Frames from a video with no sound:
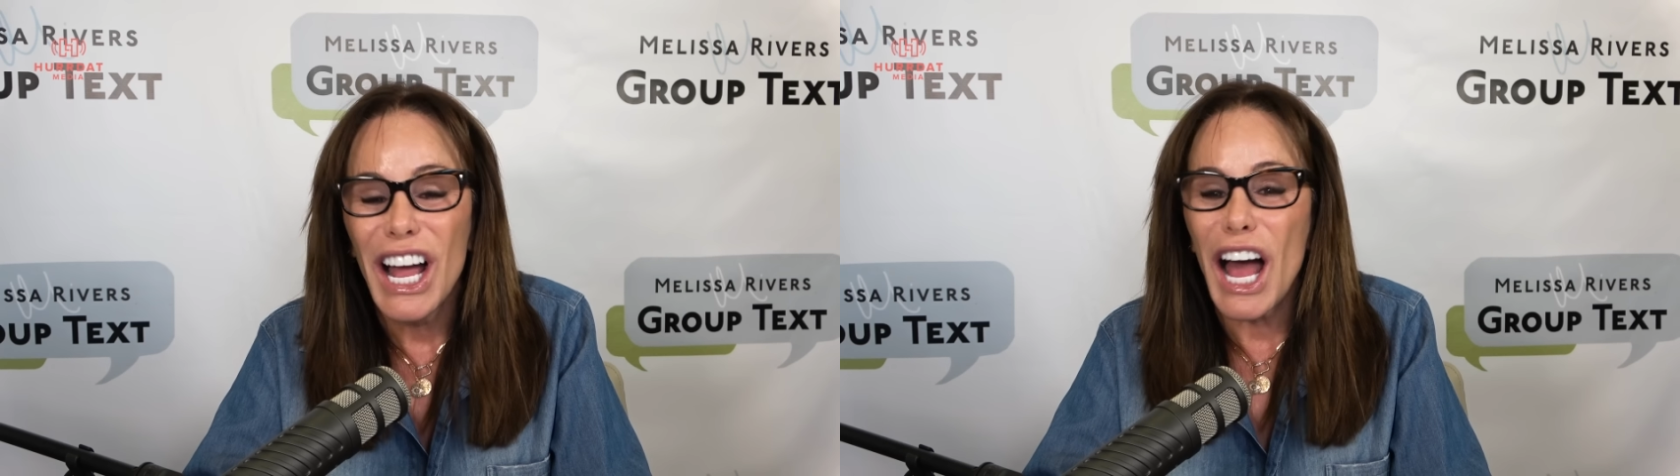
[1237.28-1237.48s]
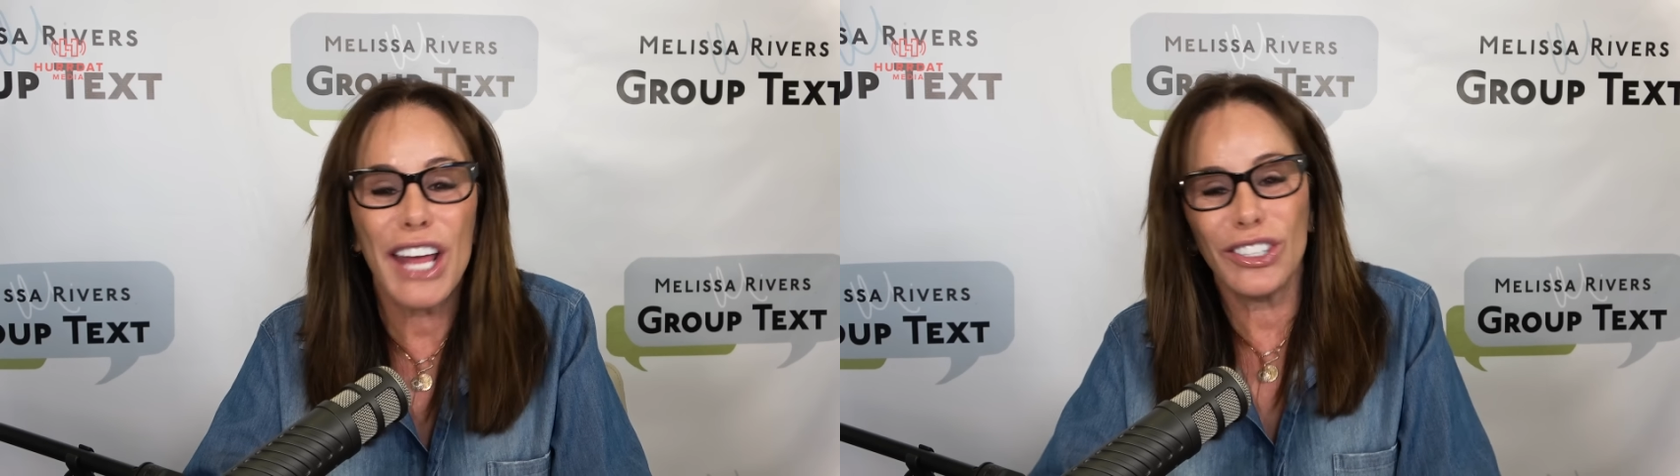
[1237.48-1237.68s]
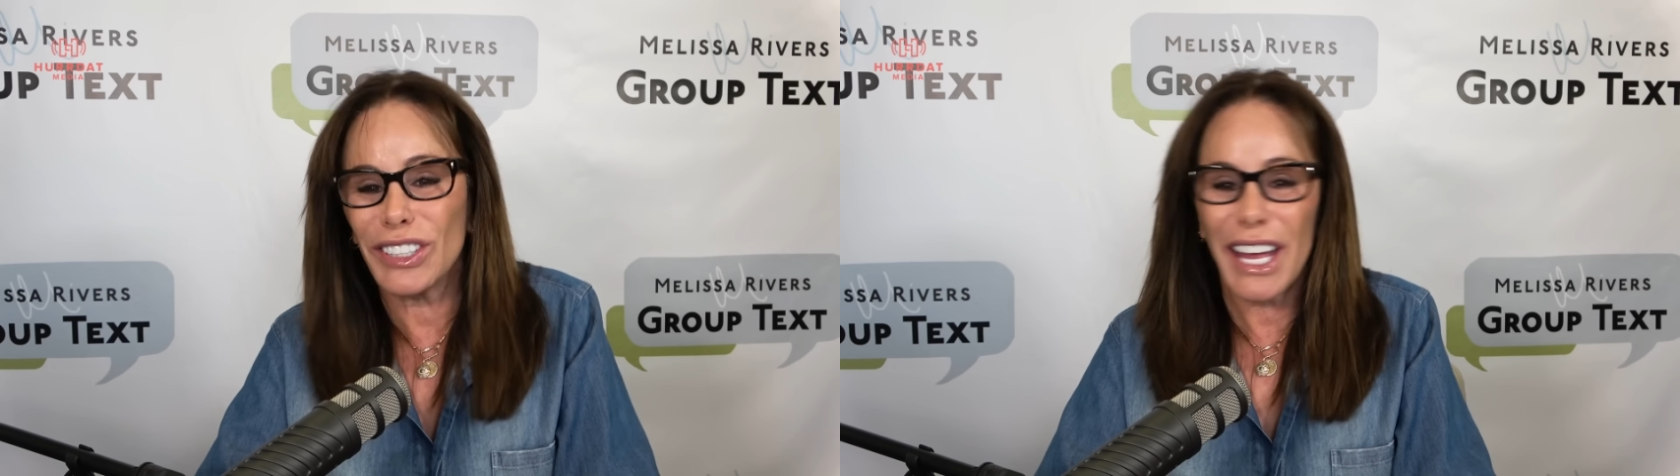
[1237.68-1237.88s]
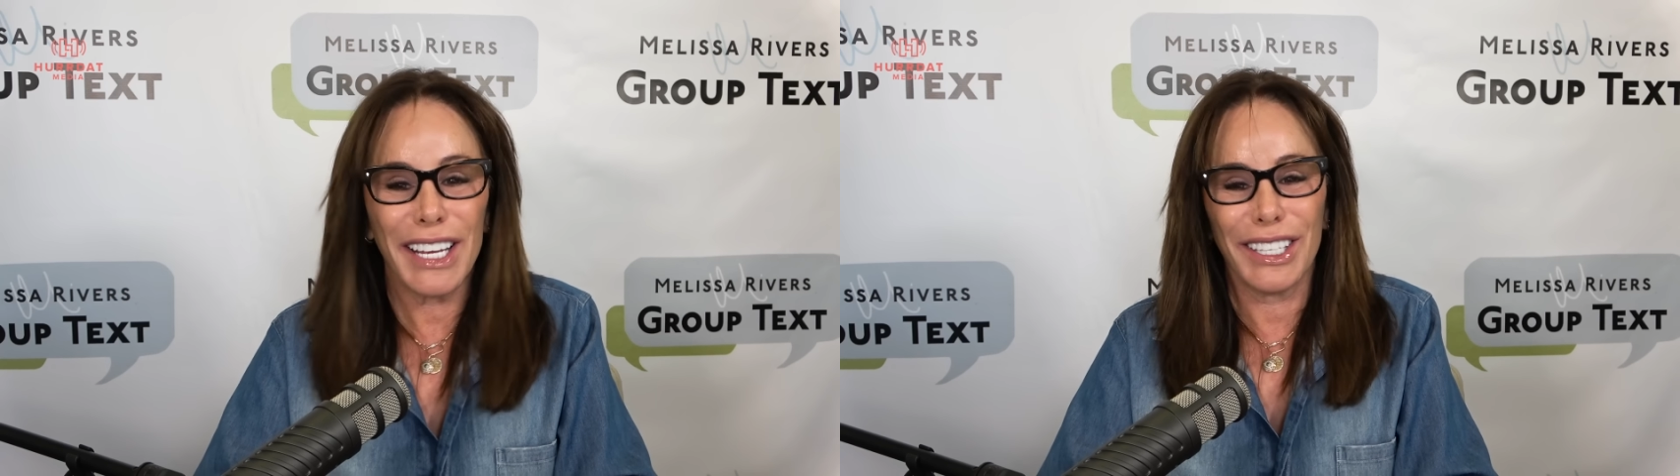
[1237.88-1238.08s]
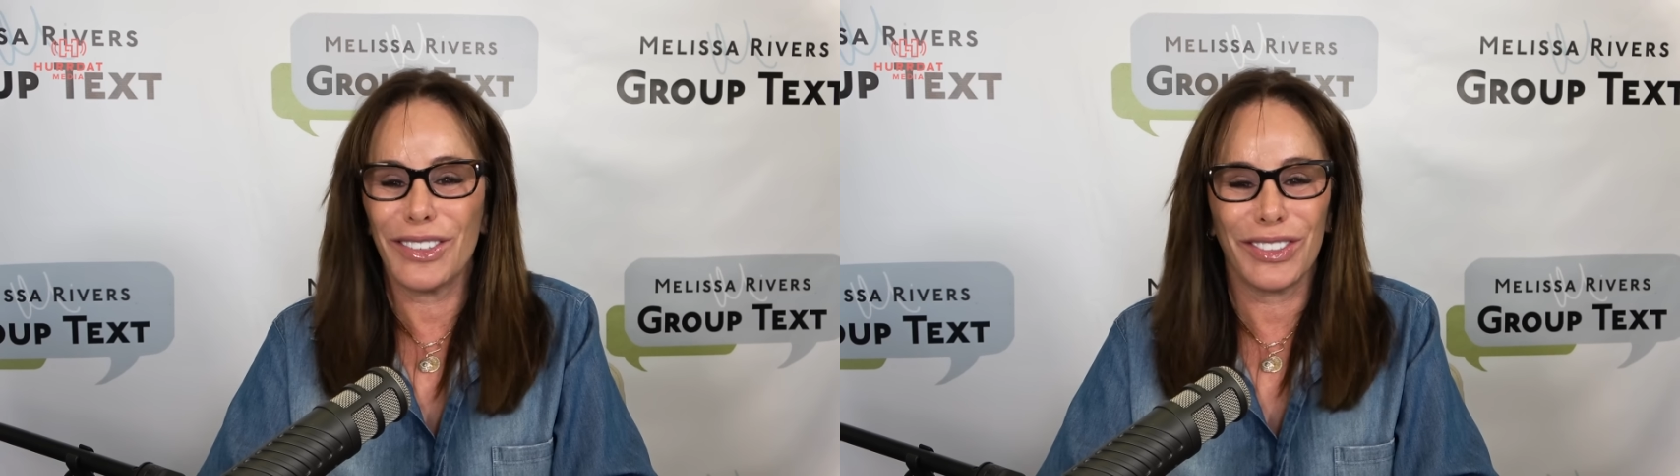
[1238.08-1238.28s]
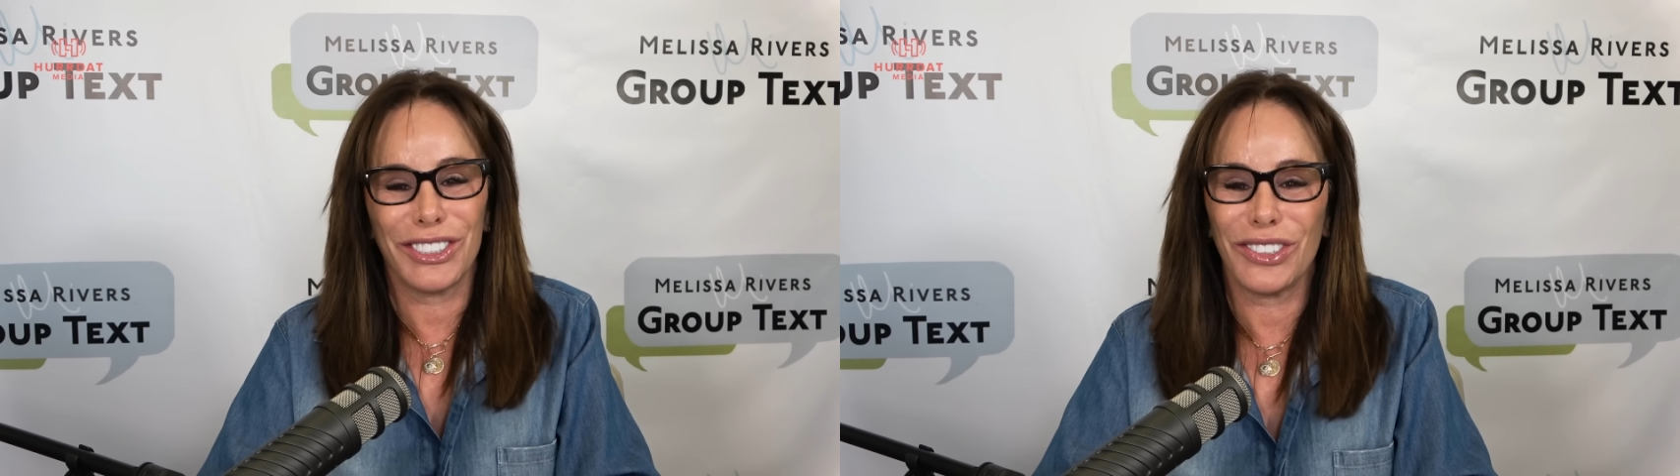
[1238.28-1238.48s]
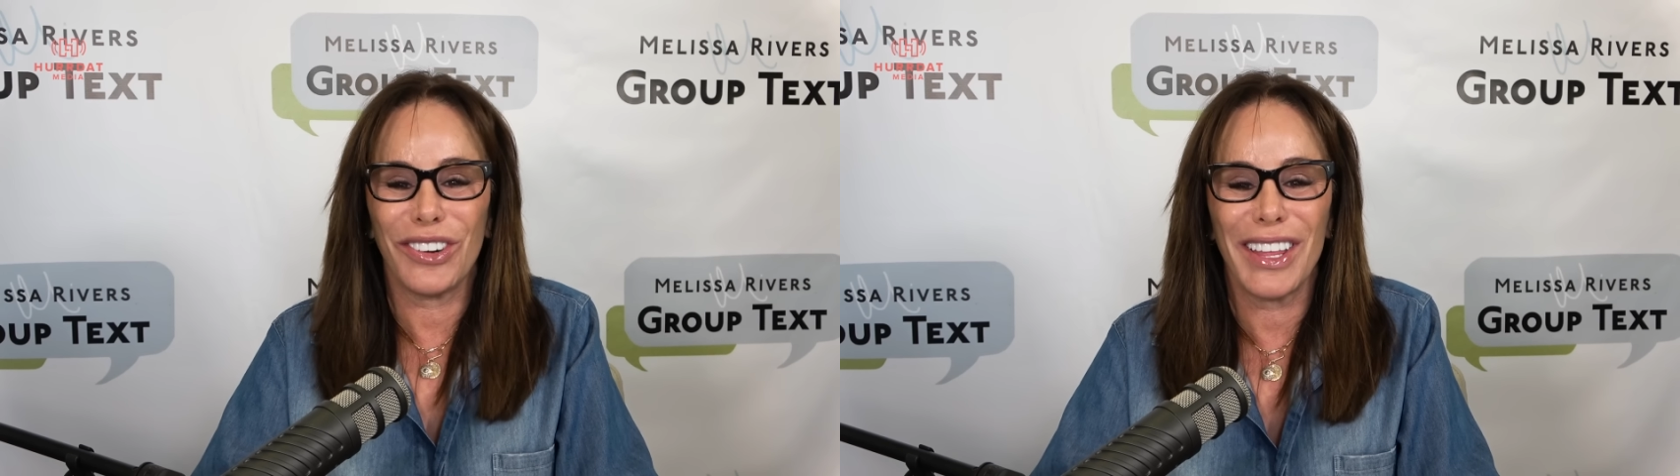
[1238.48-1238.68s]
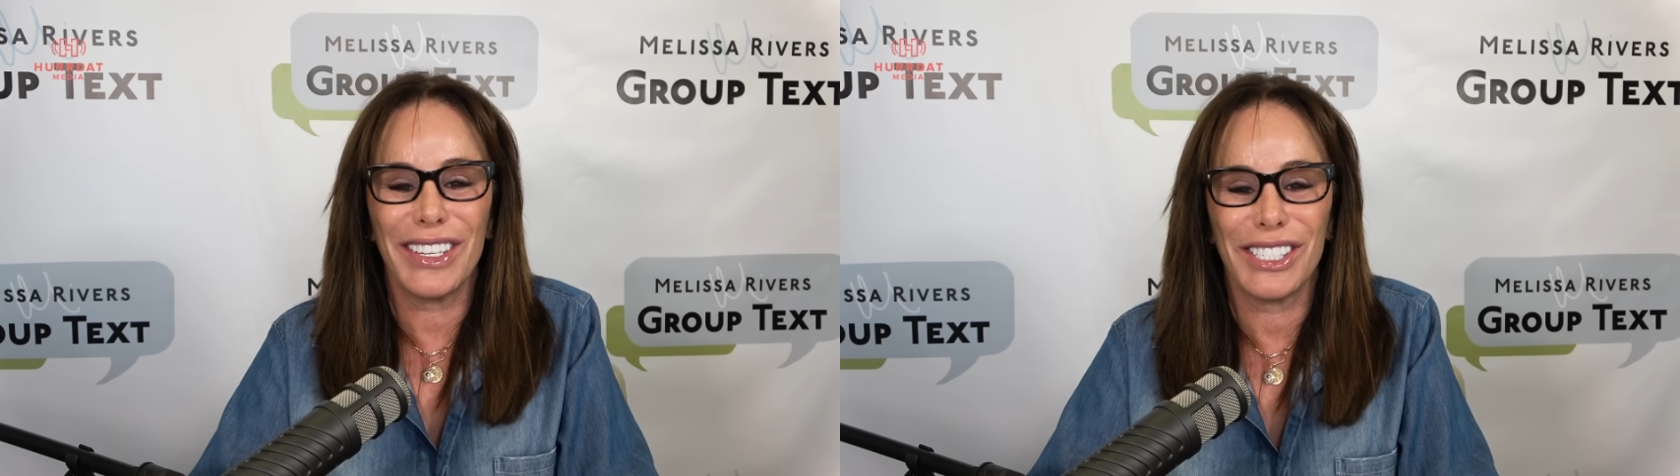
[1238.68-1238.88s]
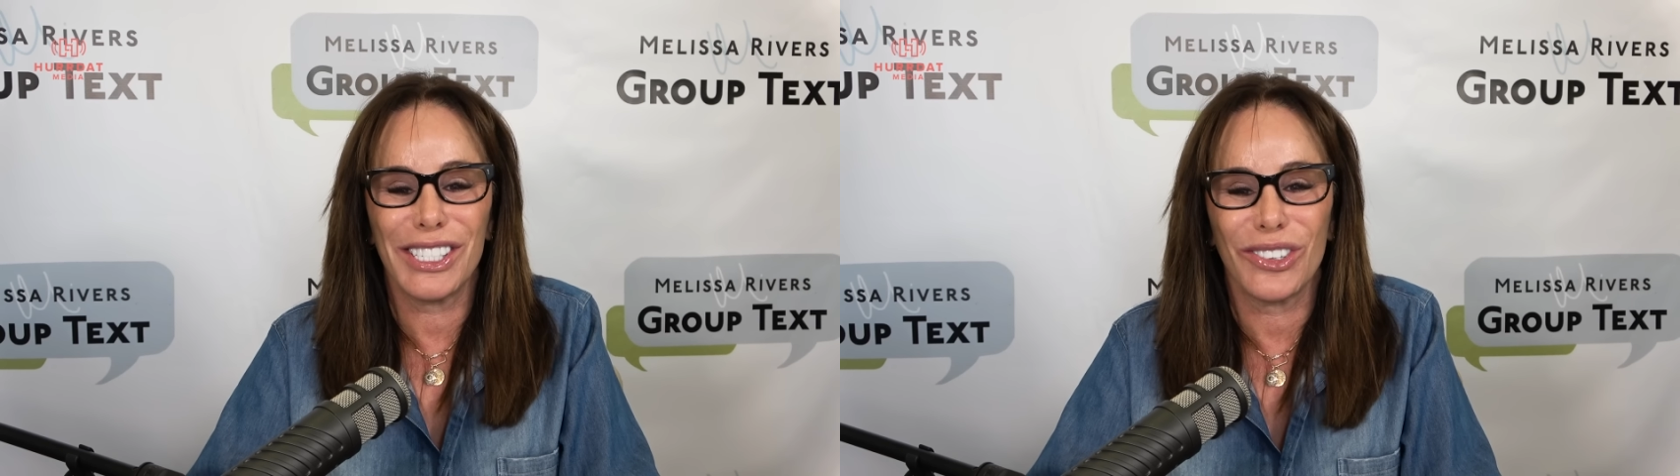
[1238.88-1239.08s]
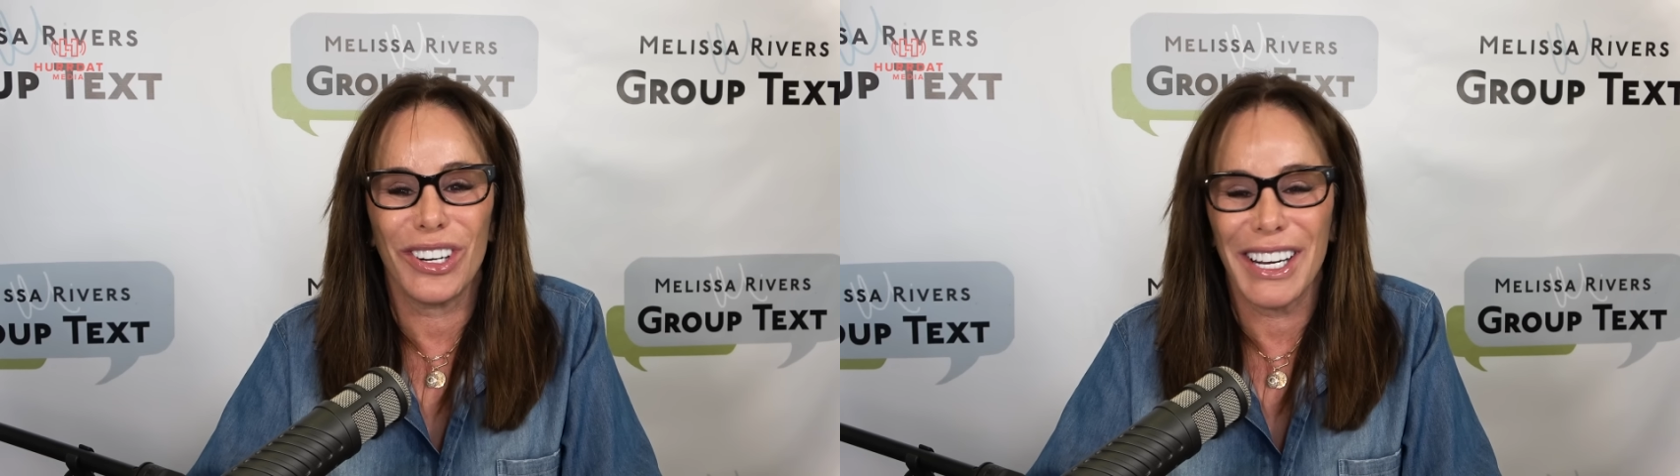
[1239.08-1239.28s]
I don't like the way this
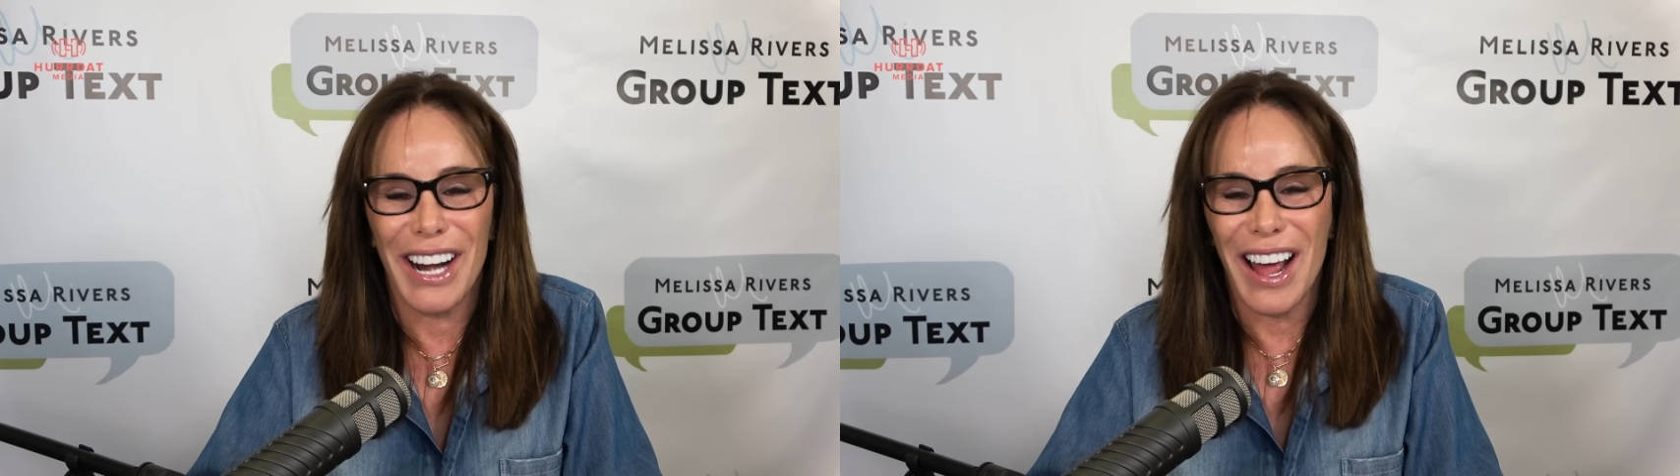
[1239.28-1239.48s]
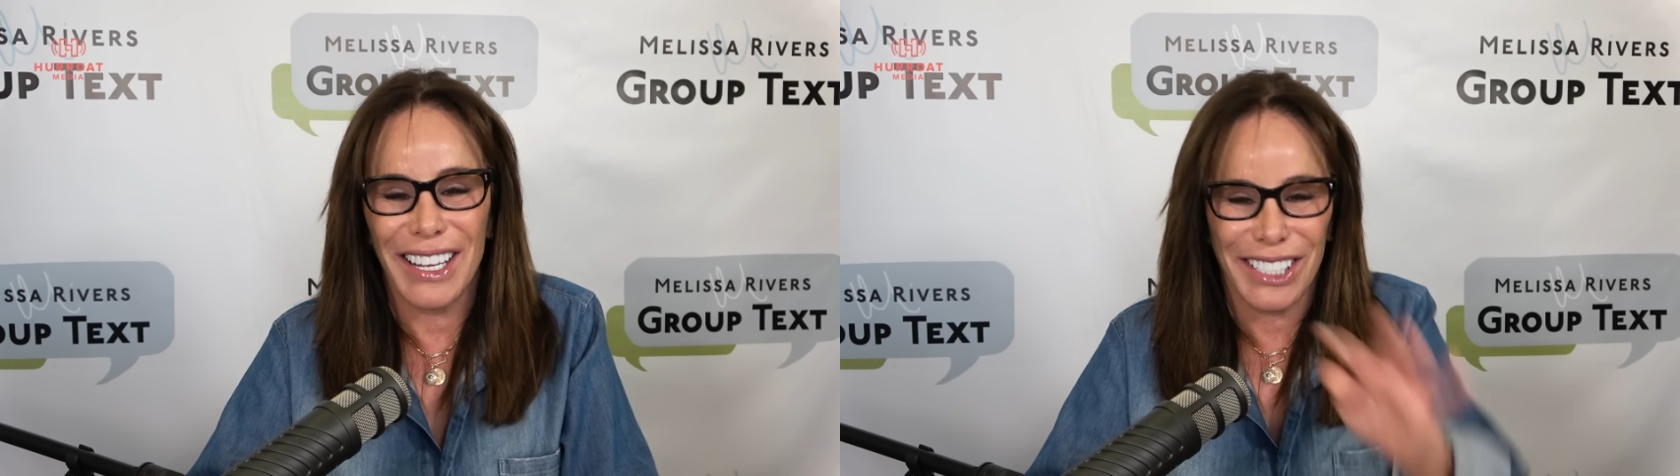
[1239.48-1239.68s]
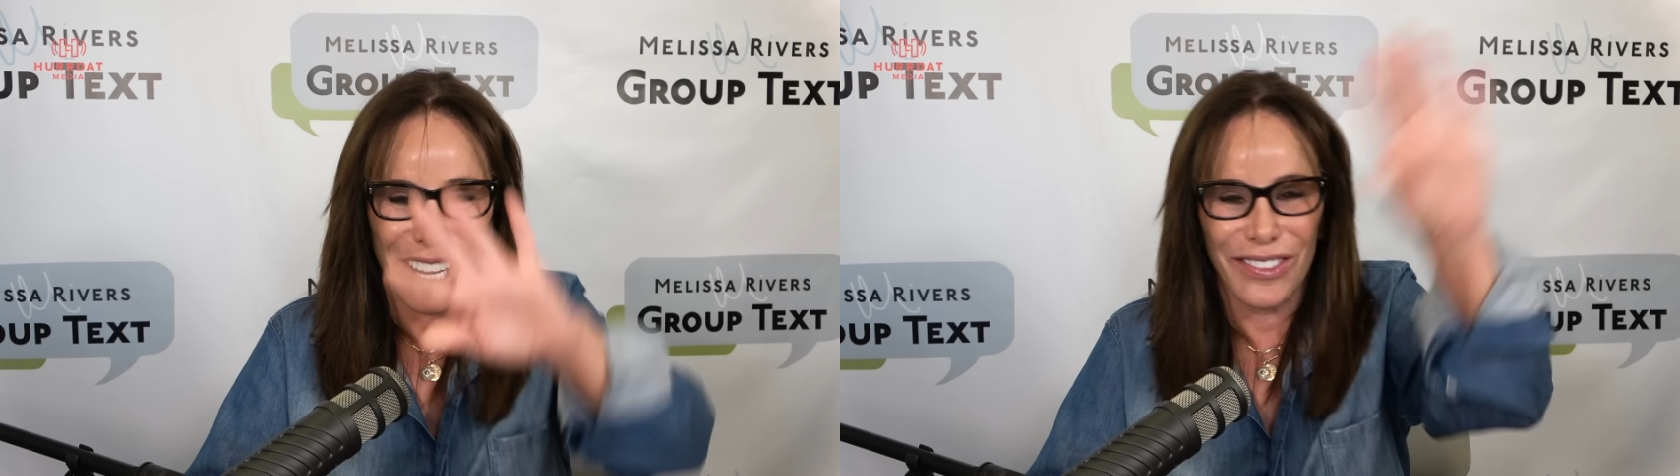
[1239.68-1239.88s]
is organized.